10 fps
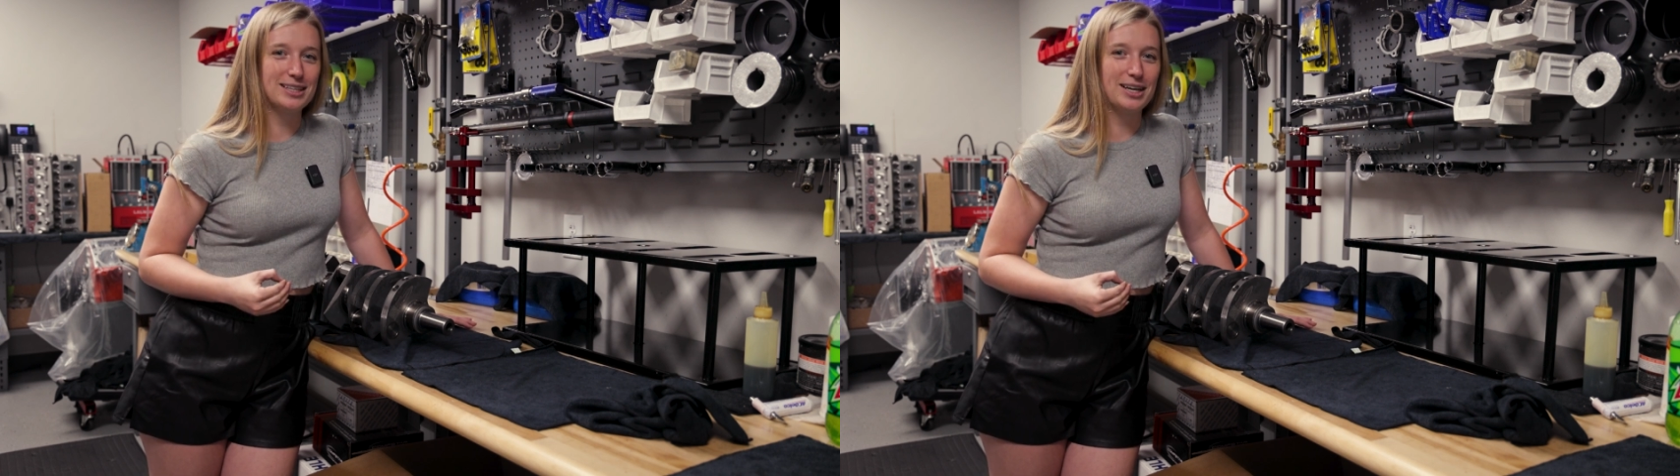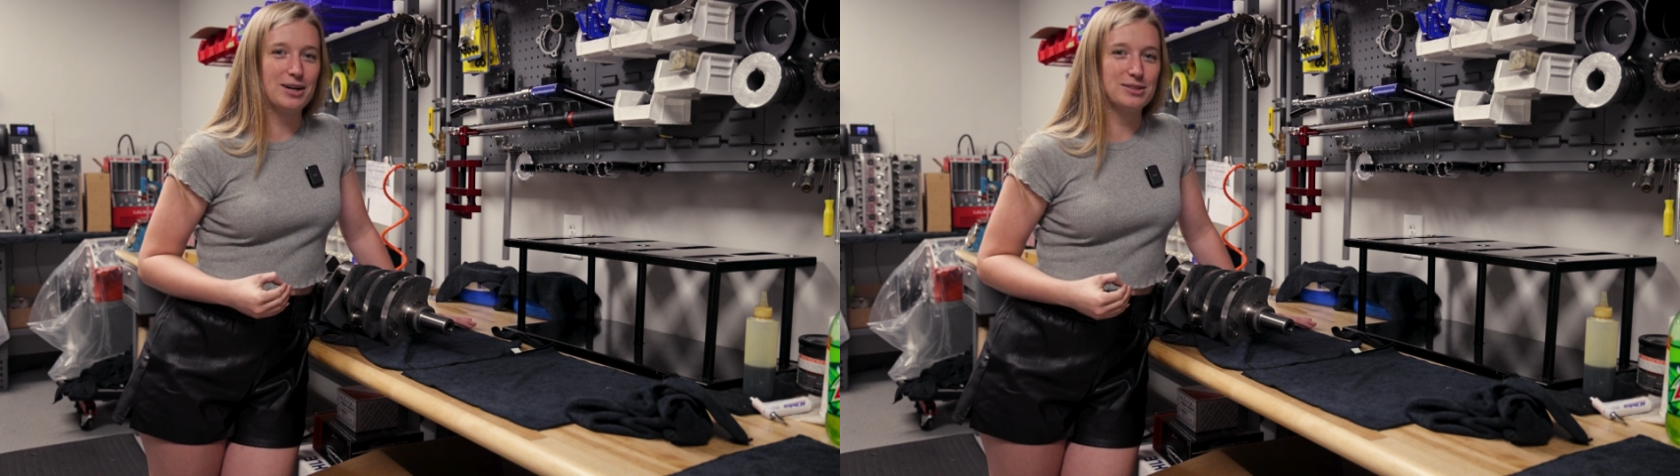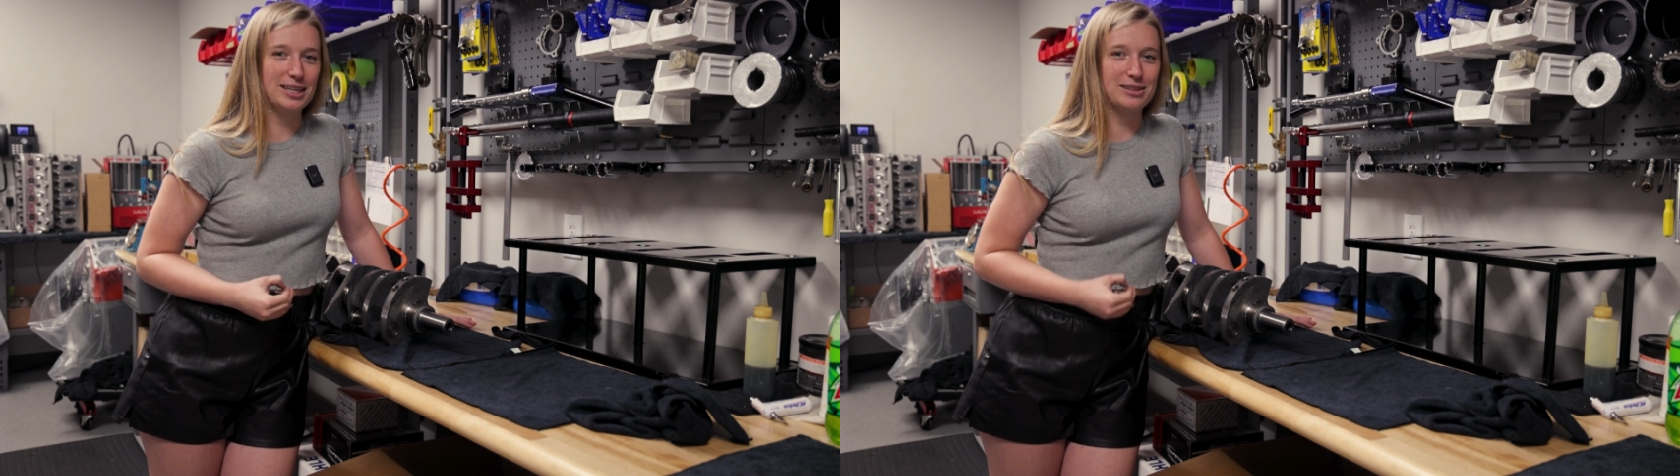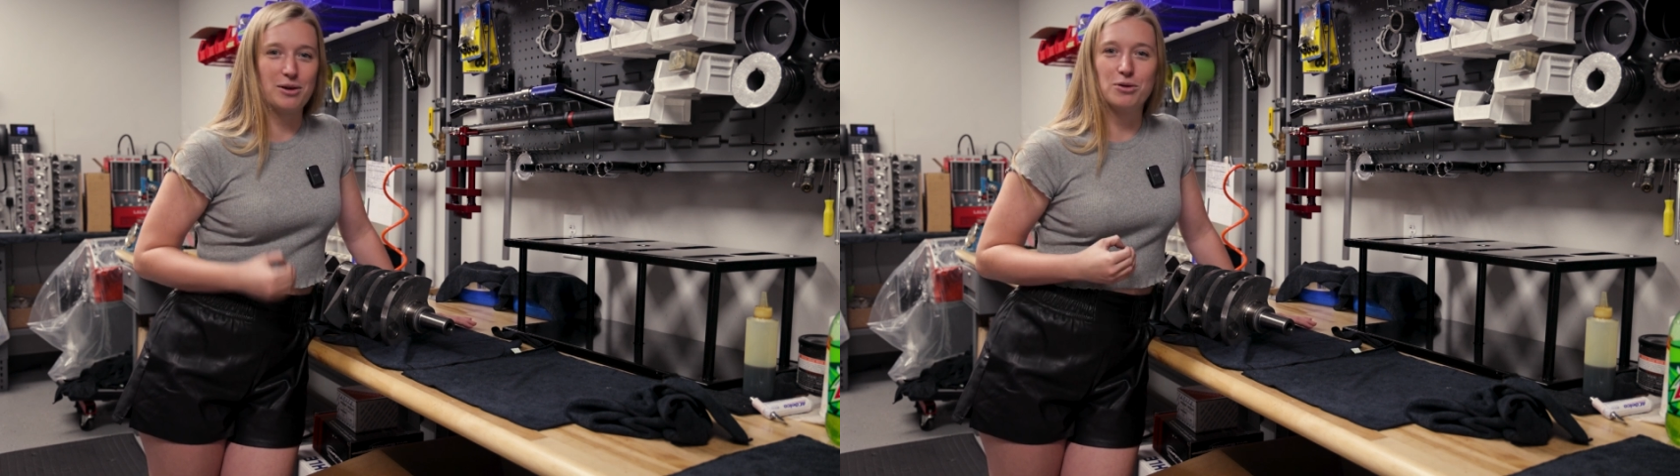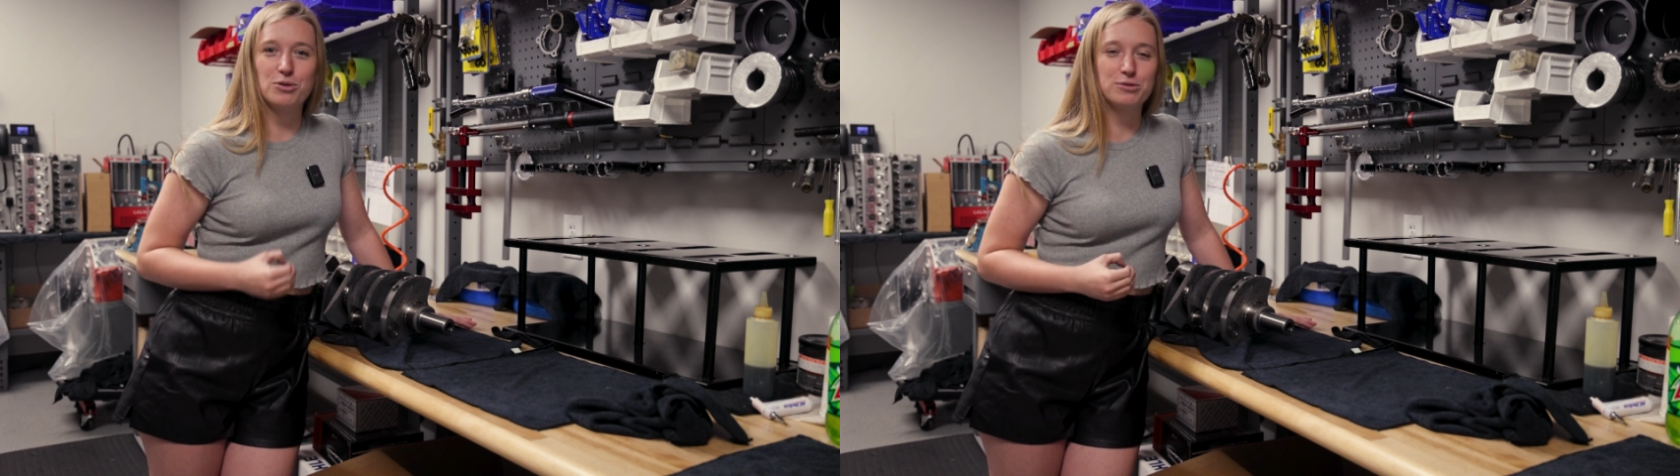to go to get the
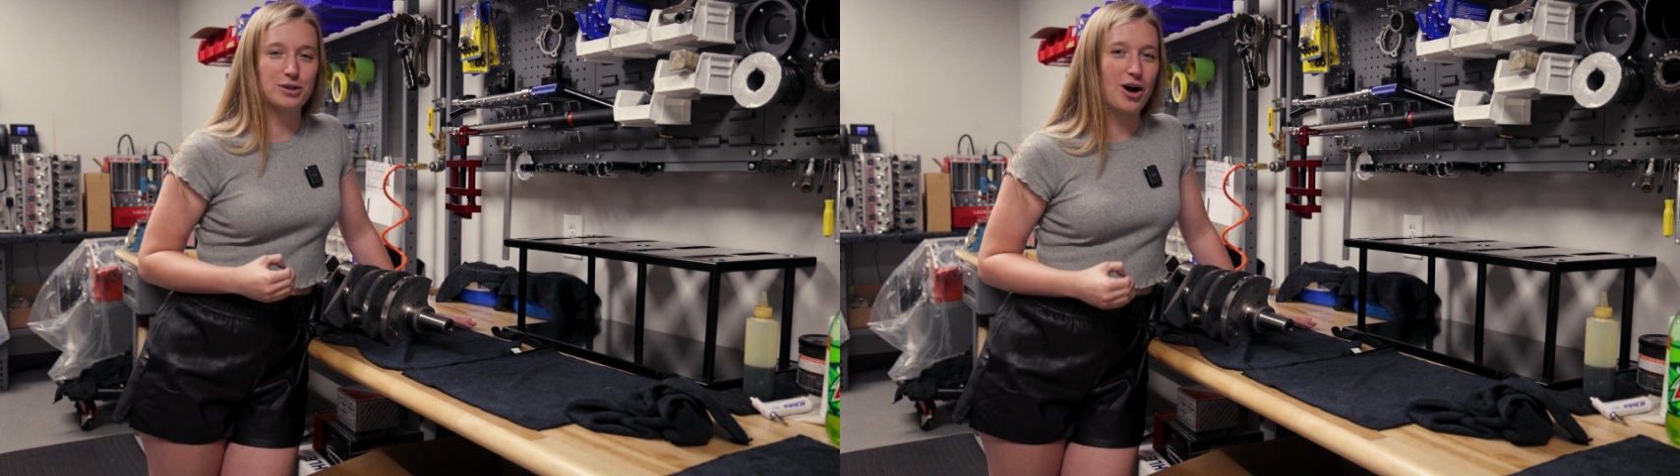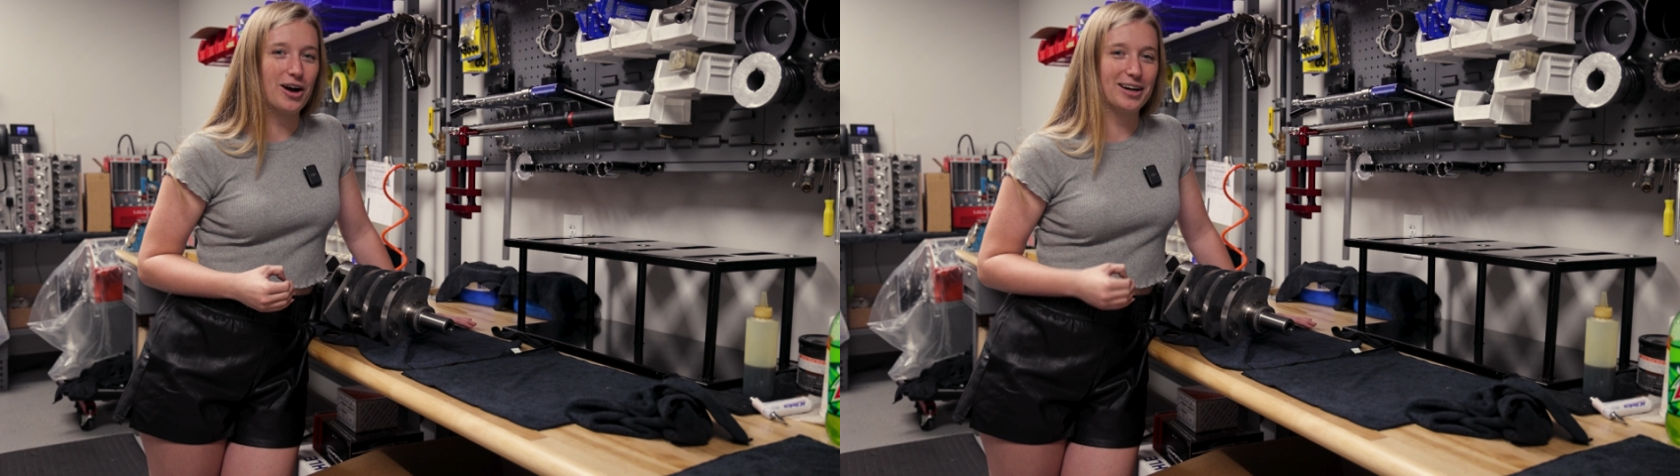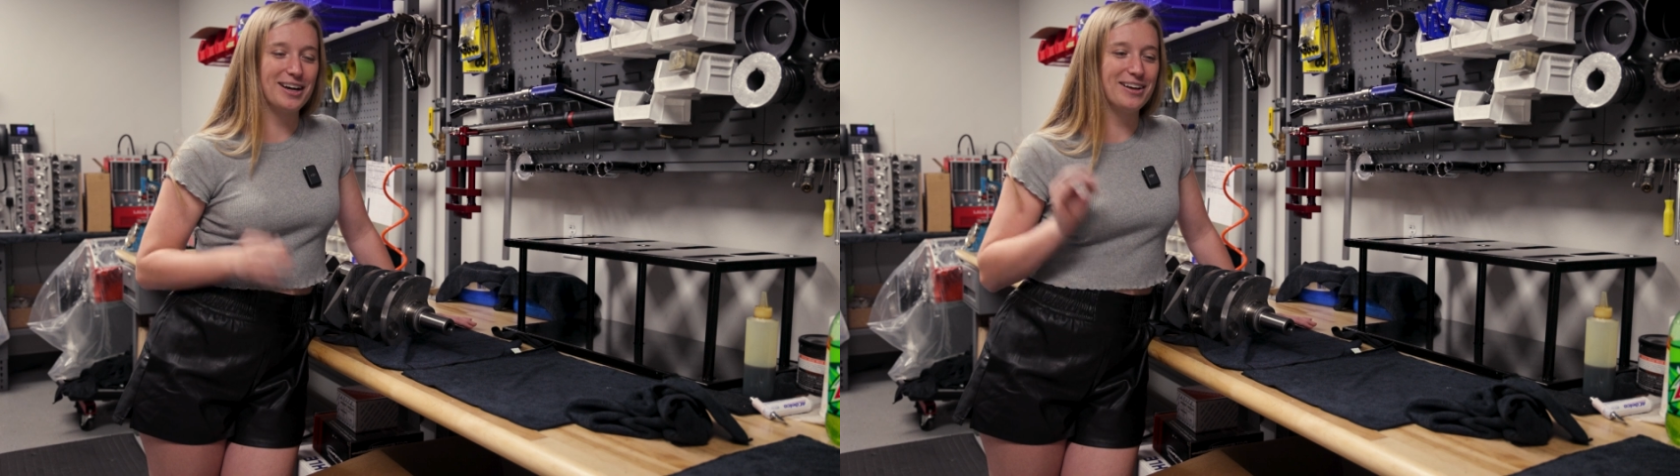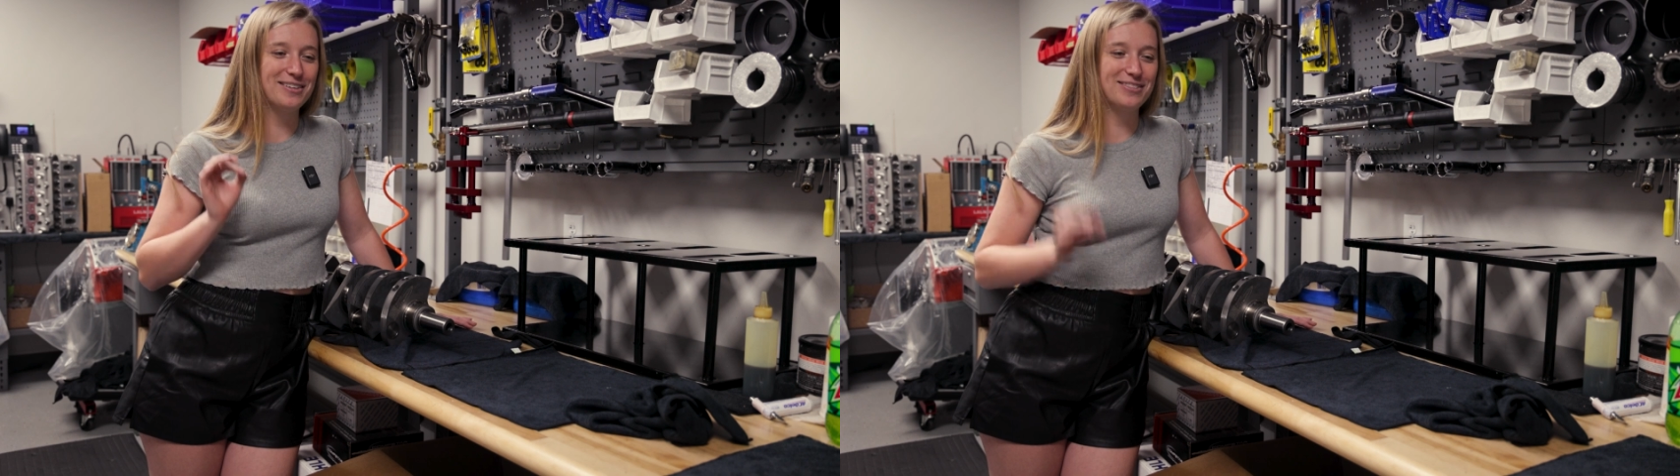whole car